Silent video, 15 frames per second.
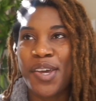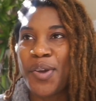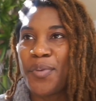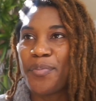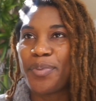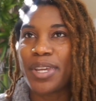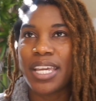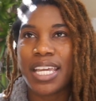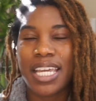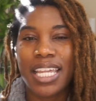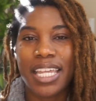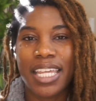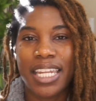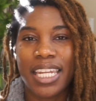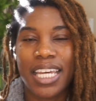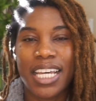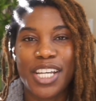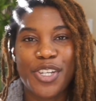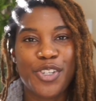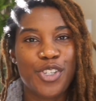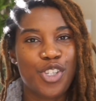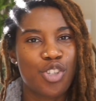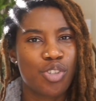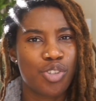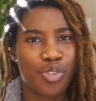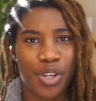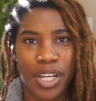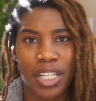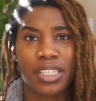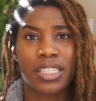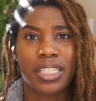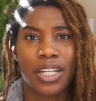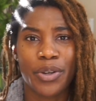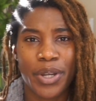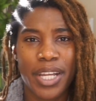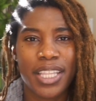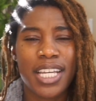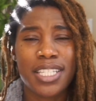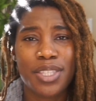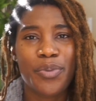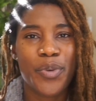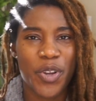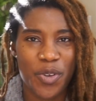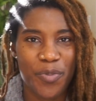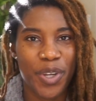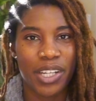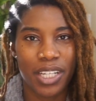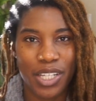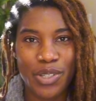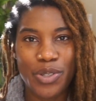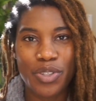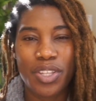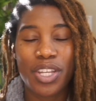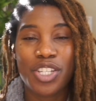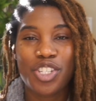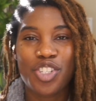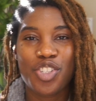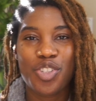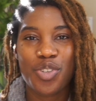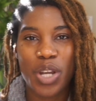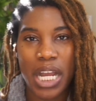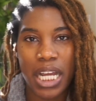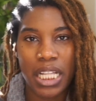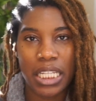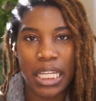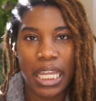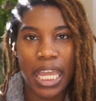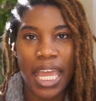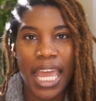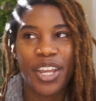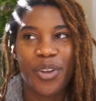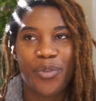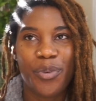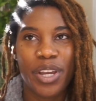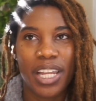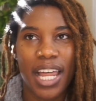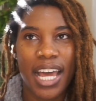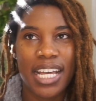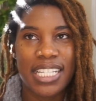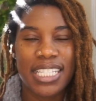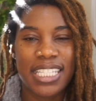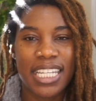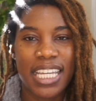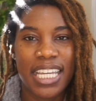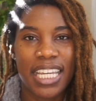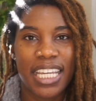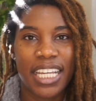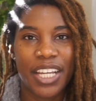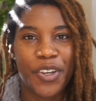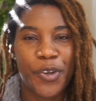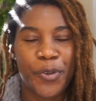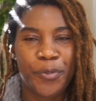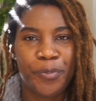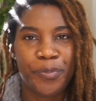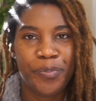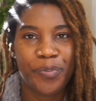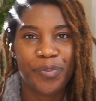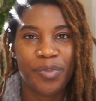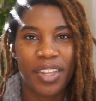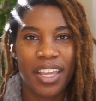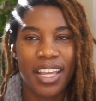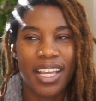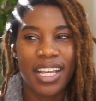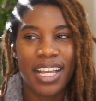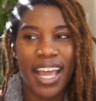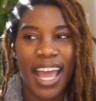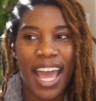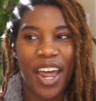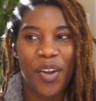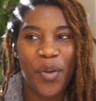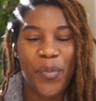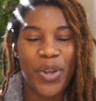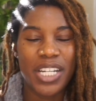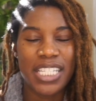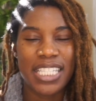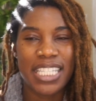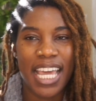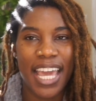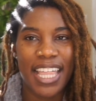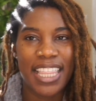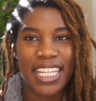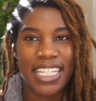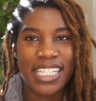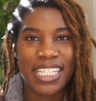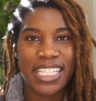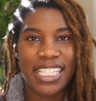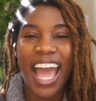been struggling, okay? That's the word I'm gonna use, struggling, and realizing, how do I wanna say this?